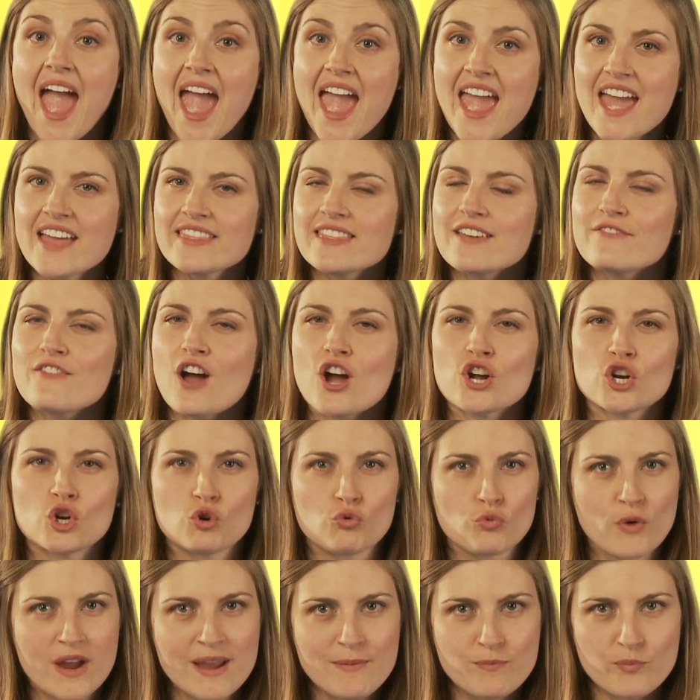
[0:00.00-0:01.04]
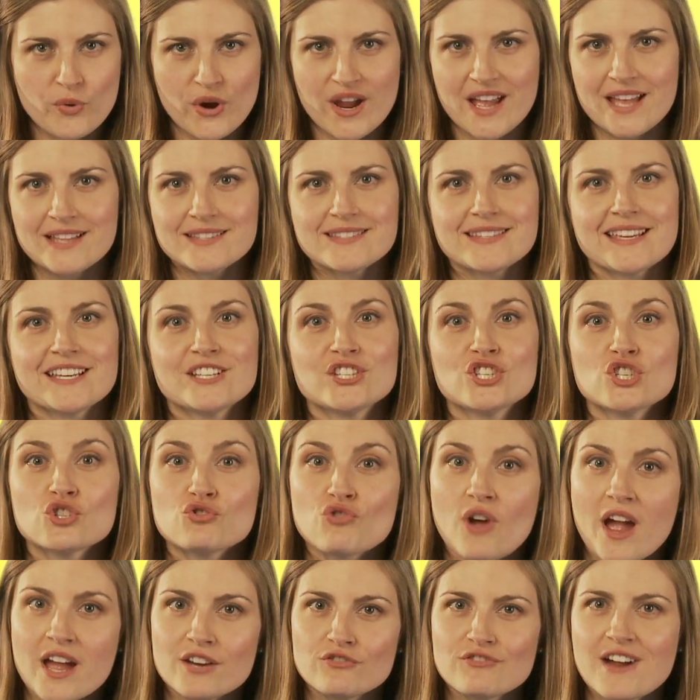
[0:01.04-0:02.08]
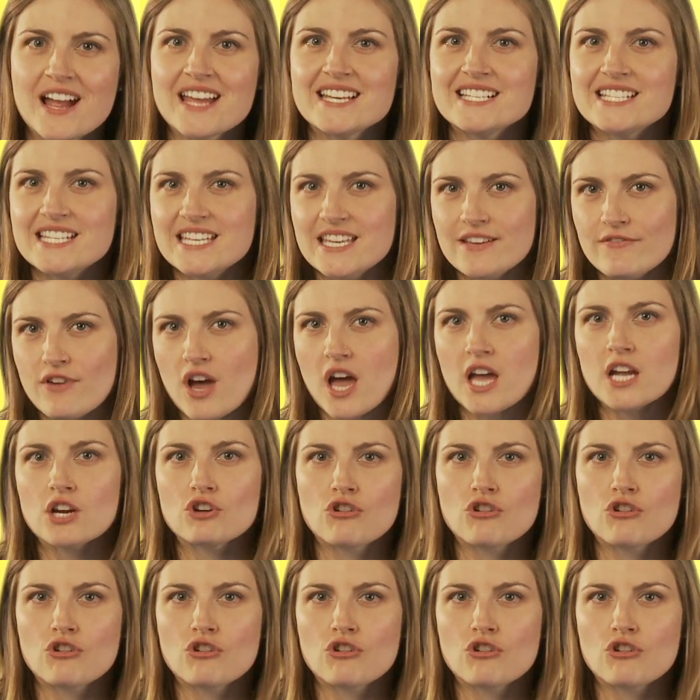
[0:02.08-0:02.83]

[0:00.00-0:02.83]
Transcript: And they've got great brands like Stride Teva,